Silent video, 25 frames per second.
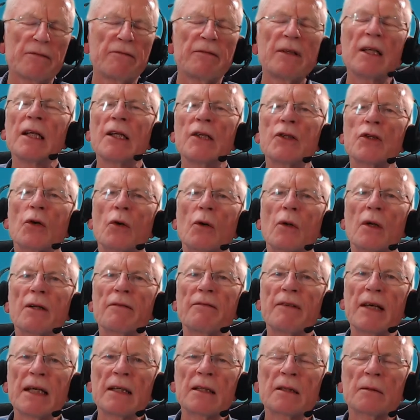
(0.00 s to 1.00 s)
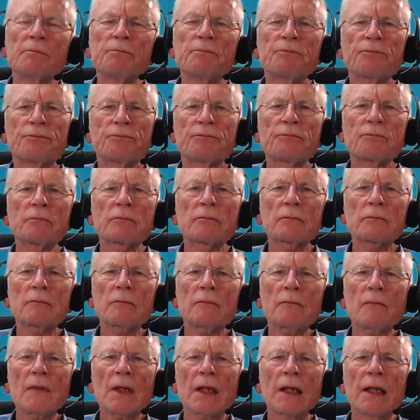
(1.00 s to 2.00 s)
village hall event,
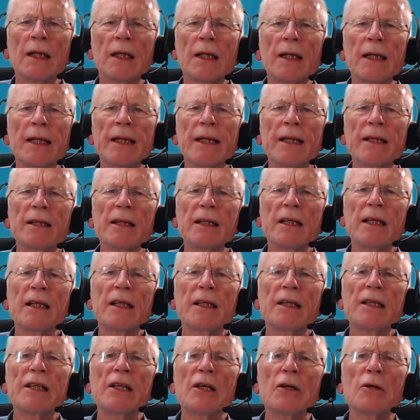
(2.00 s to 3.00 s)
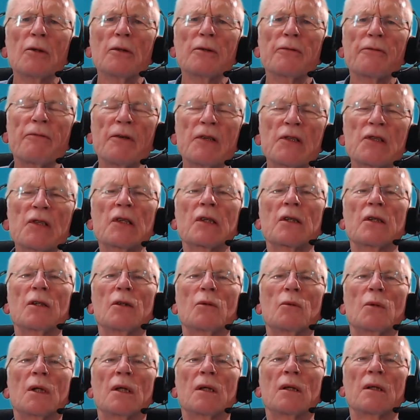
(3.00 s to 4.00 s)
in the old
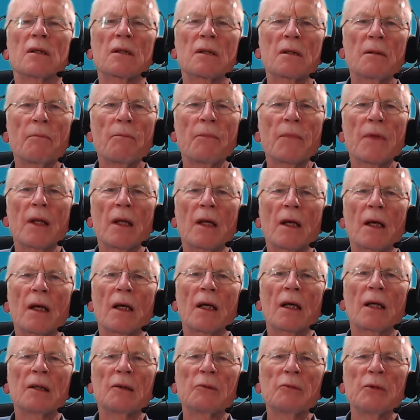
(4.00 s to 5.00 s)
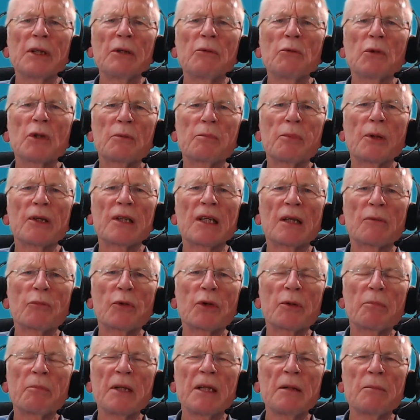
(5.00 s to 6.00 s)
physical world, we would put up
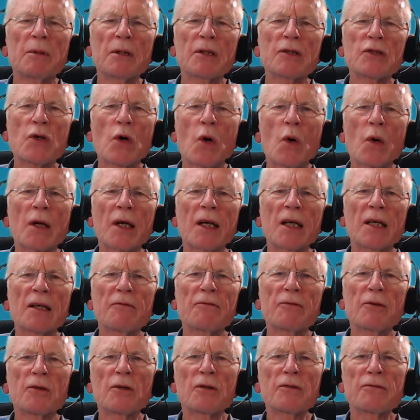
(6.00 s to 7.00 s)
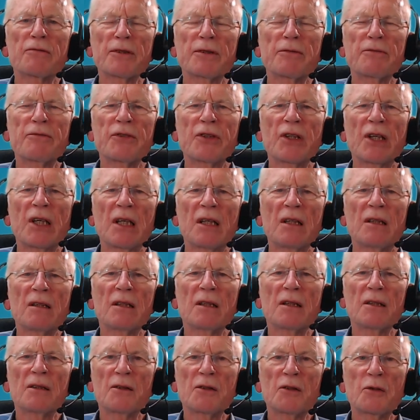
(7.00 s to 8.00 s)
with people talking for 15,
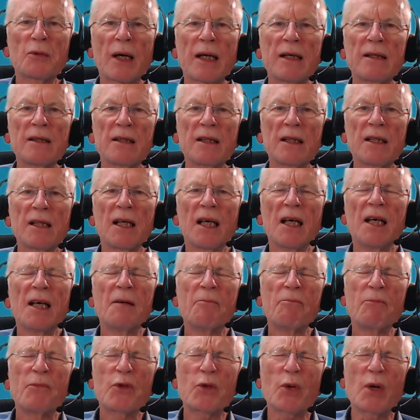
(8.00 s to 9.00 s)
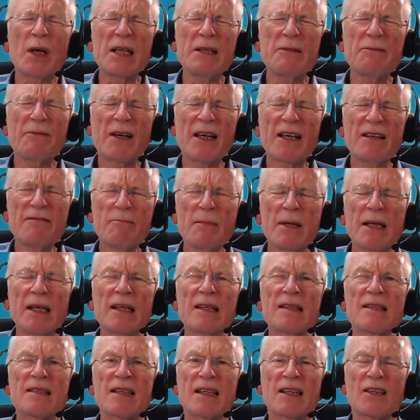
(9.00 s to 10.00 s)
20, 25
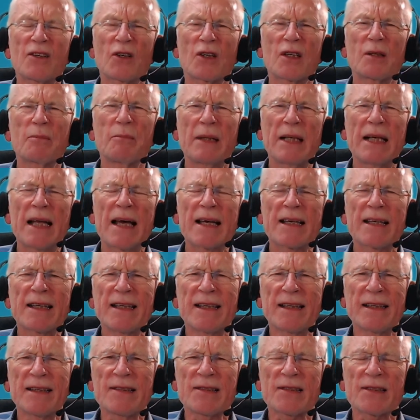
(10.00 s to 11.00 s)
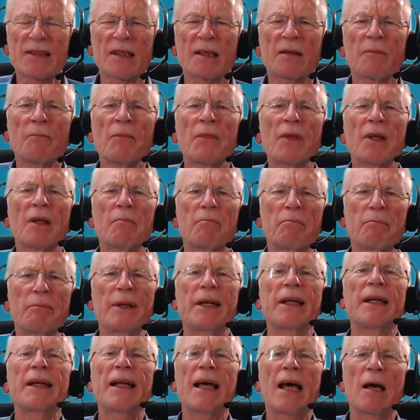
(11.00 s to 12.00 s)
minutes. It got a bit agonizing,
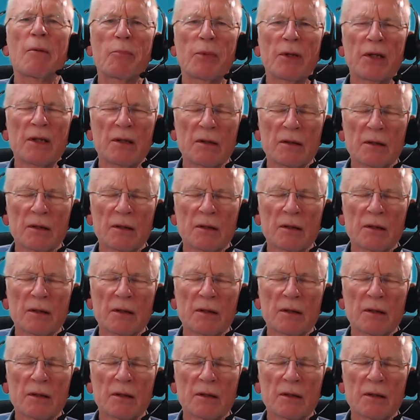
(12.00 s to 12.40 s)
but it happened.